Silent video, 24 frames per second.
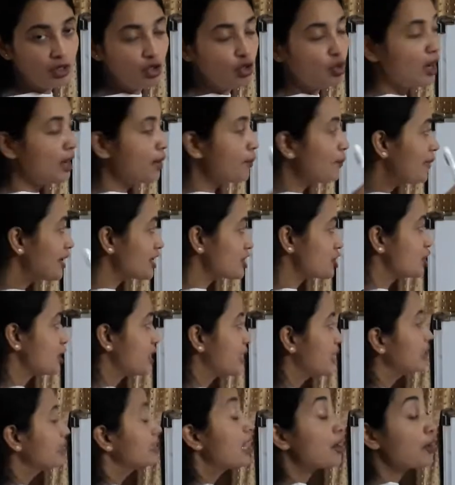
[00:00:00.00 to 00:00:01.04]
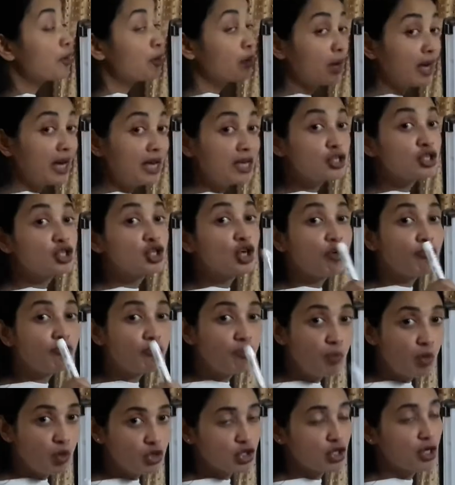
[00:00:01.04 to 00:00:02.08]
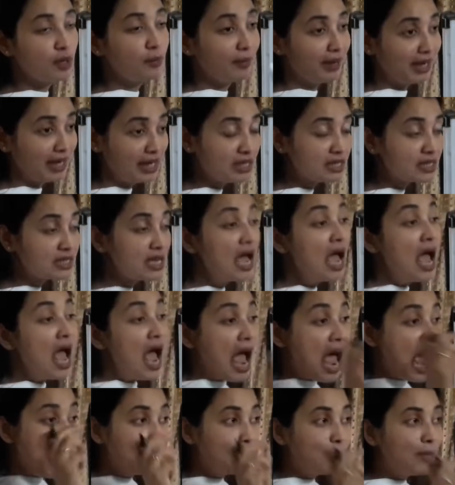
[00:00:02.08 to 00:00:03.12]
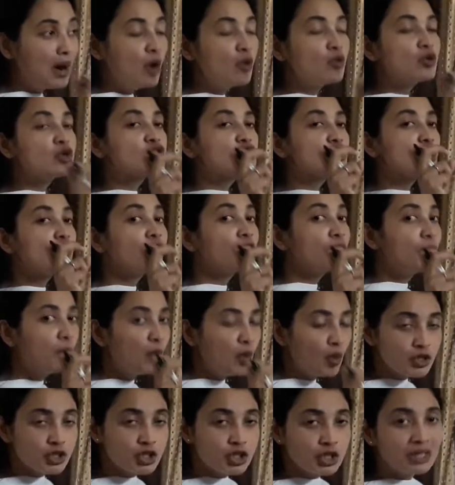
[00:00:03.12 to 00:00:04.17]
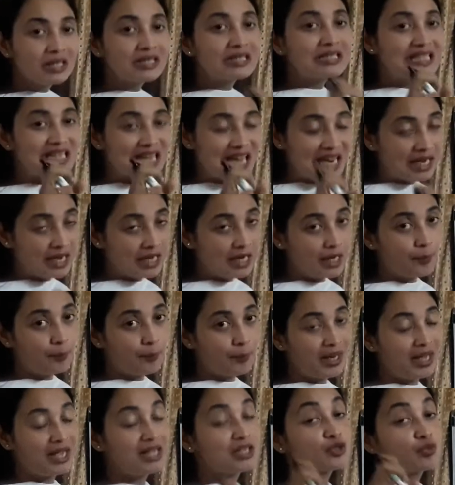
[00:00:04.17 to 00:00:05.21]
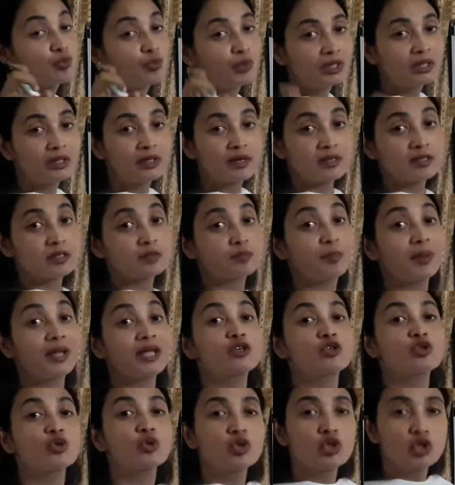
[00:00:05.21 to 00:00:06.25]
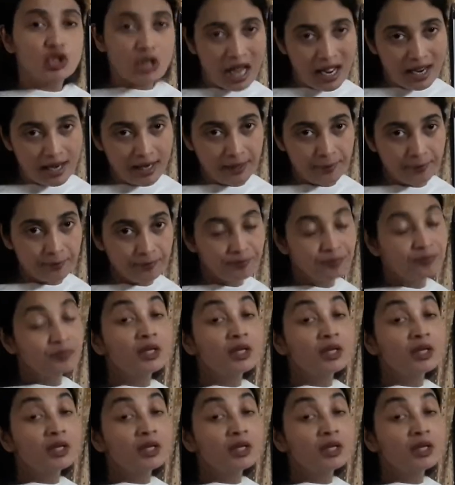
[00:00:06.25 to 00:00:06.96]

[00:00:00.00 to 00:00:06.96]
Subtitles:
You are measuring the rate of motion, means amount of motion taken place with respect to time.